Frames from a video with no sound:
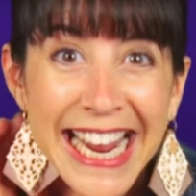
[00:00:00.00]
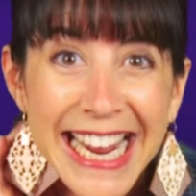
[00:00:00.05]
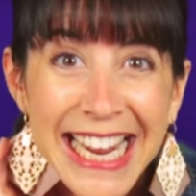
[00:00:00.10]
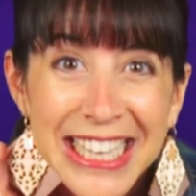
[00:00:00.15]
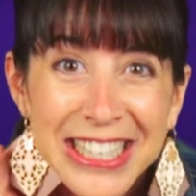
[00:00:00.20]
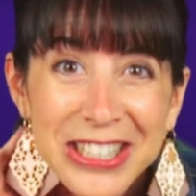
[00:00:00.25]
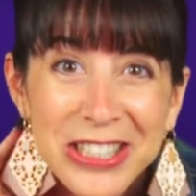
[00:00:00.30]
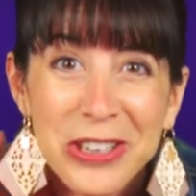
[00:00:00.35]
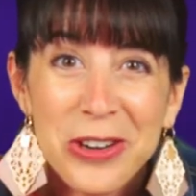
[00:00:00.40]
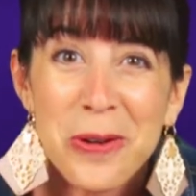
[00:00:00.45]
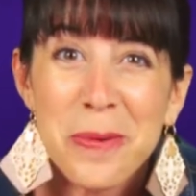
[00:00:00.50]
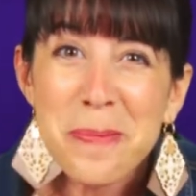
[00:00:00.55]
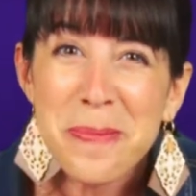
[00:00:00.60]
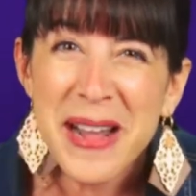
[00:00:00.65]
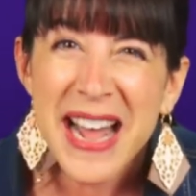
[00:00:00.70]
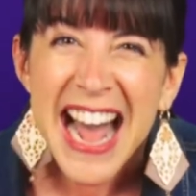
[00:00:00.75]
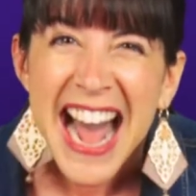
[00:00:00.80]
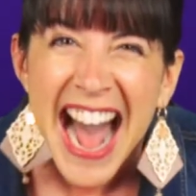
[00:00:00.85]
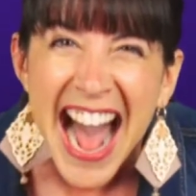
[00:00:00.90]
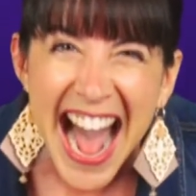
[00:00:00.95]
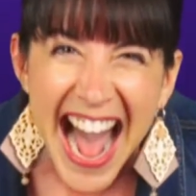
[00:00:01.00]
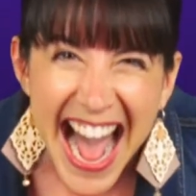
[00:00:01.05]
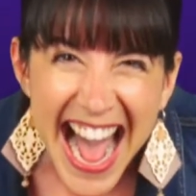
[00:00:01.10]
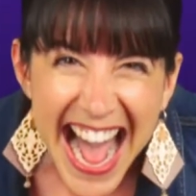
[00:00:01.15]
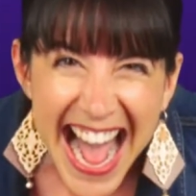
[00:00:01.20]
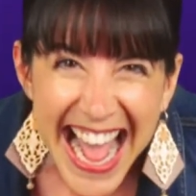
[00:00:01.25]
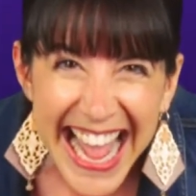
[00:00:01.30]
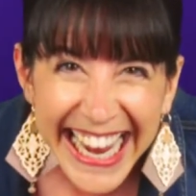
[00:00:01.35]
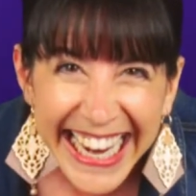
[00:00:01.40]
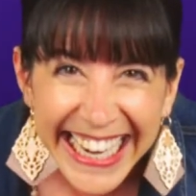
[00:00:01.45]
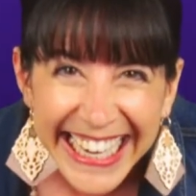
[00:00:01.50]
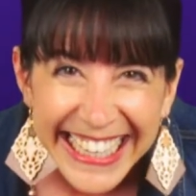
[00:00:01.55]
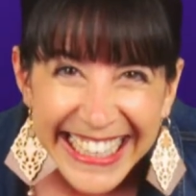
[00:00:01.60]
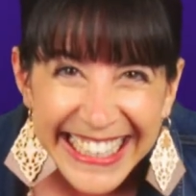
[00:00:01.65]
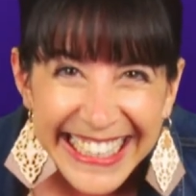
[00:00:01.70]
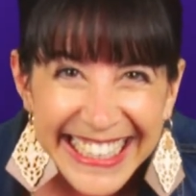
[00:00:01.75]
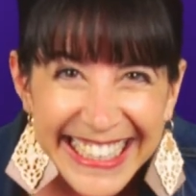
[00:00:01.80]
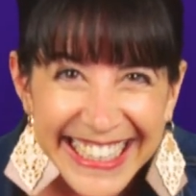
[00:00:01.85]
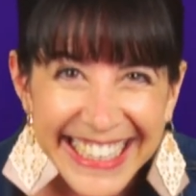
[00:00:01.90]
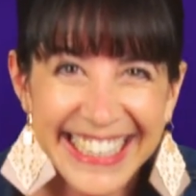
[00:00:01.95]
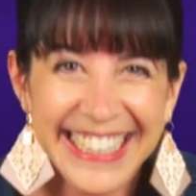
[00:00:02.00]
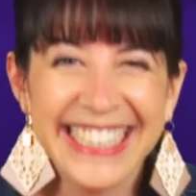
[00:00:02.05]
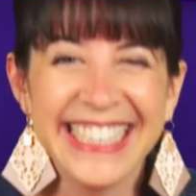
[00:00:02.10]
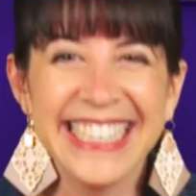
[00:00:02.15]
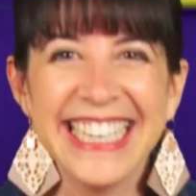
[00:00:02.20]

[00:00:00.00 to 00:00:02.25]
It's your behind."